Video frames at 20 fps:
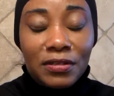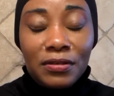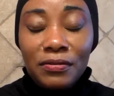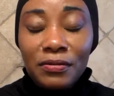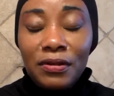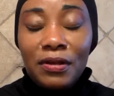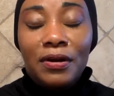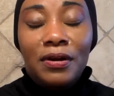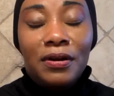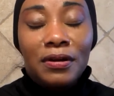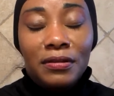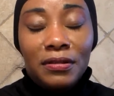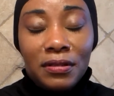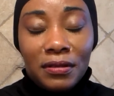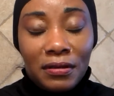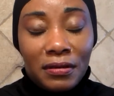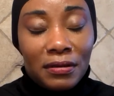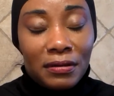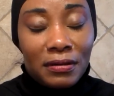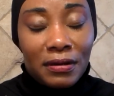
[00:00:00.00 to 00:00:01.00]
to learn
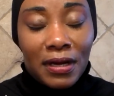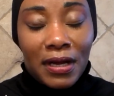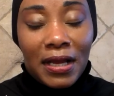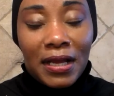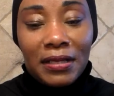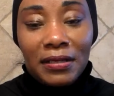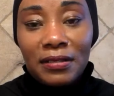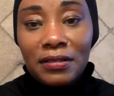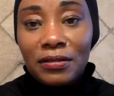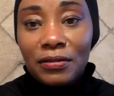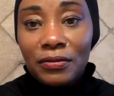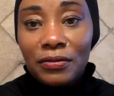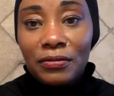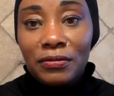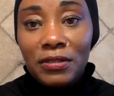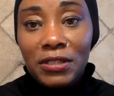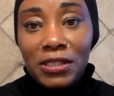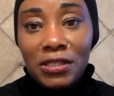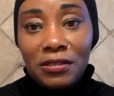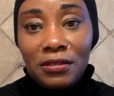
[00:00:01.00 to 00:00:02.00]
the Quran.
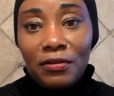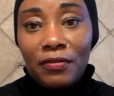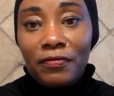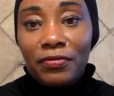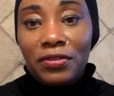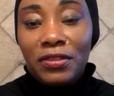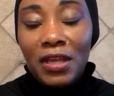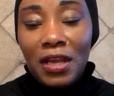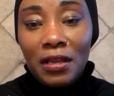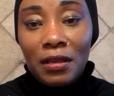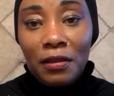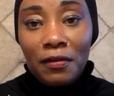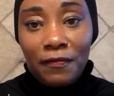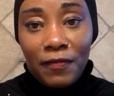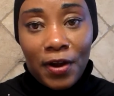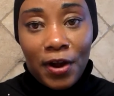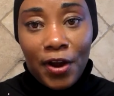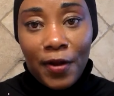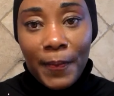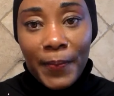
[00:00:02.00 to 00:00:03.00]
So sister, thank
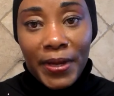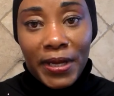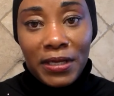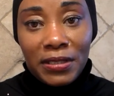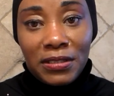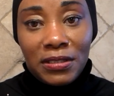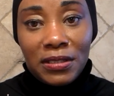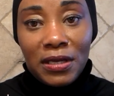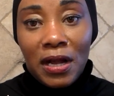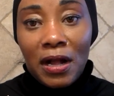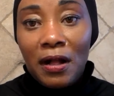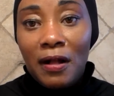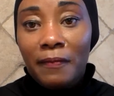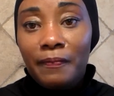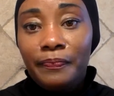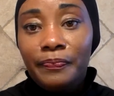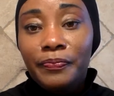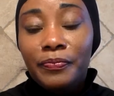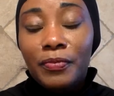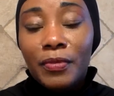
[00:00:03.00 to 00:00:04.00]
you very much.
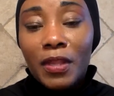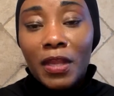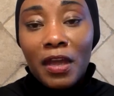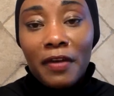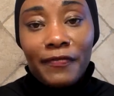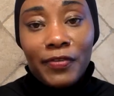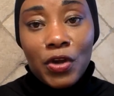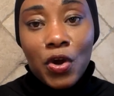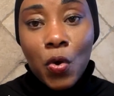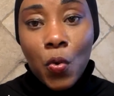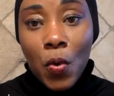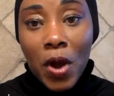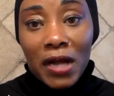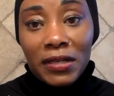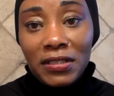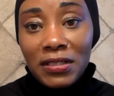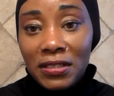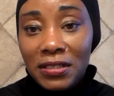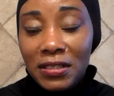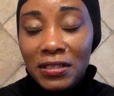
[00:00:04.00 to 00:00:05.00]
If you're
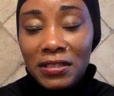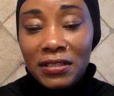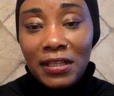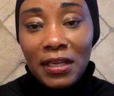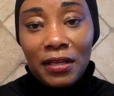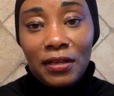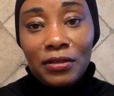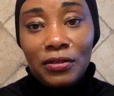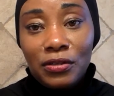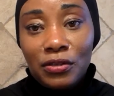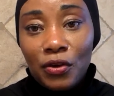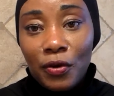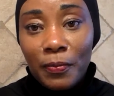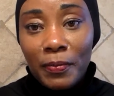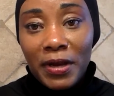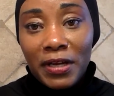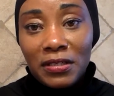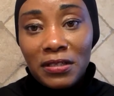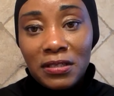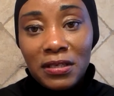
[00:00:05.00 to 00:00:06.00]
watching this, thank you so
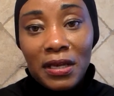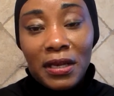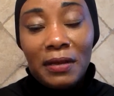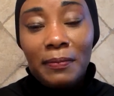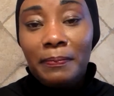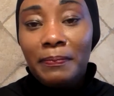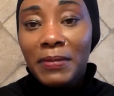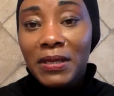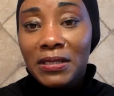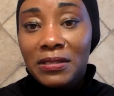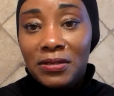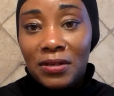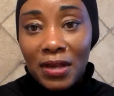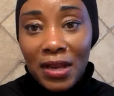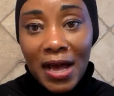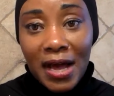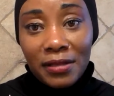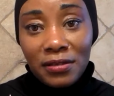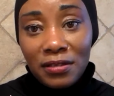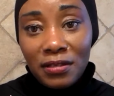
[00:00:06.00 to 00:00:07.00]
much. It means a
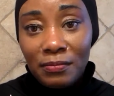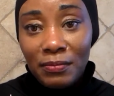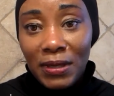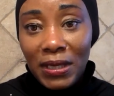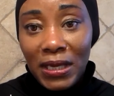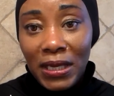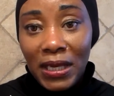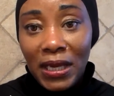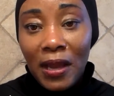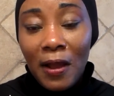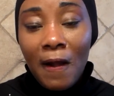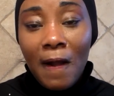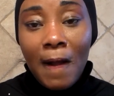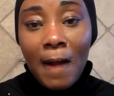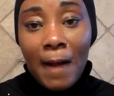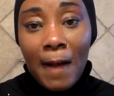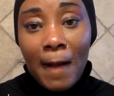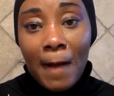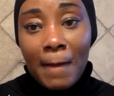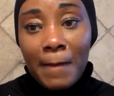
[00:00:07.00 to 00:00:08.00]
lot to me.
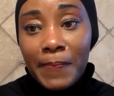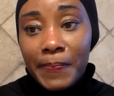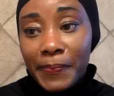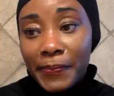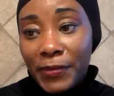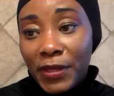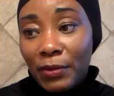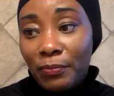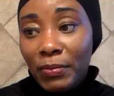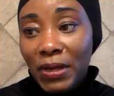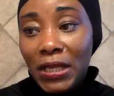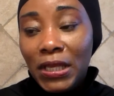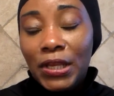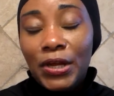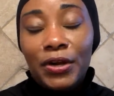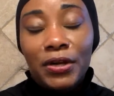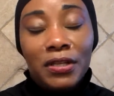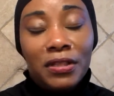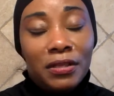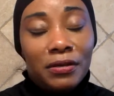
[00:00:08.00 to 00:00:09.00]
Me
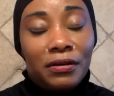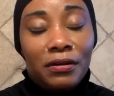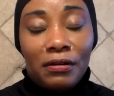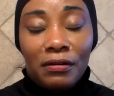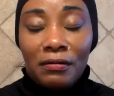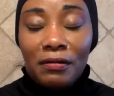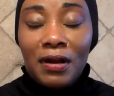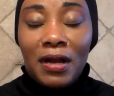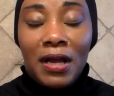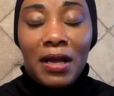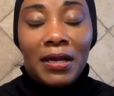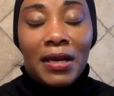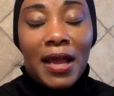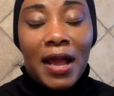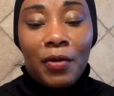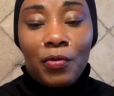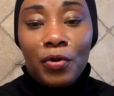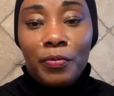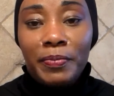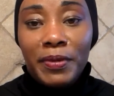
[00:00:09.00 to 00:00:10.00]
learning the
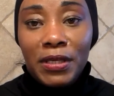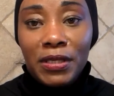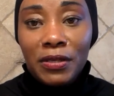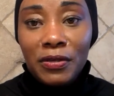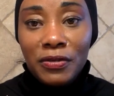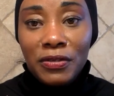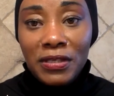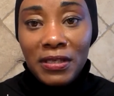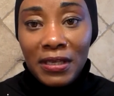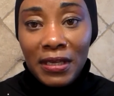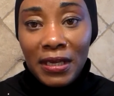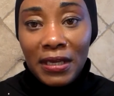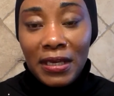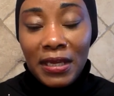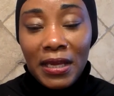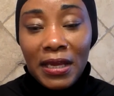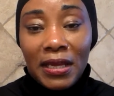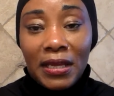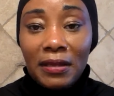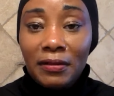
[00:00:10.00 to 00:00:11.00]
Quran, I will be using
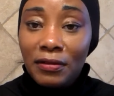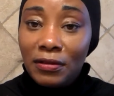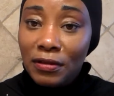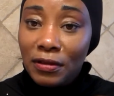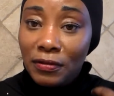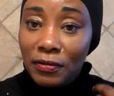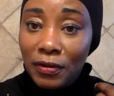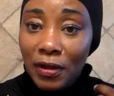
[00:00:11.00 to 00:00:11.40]
it,